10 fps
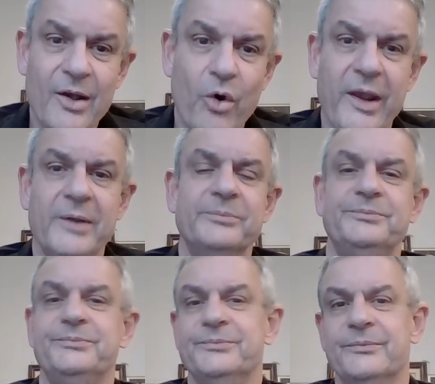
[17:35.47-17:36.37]
Okay,
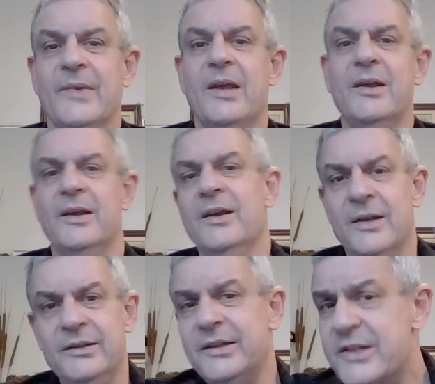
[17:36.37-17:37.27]

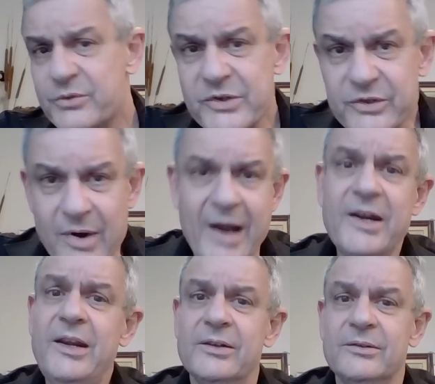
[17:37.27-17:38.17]
this was
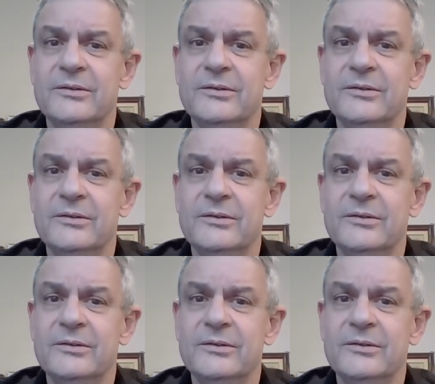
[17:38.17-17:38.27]
Granny.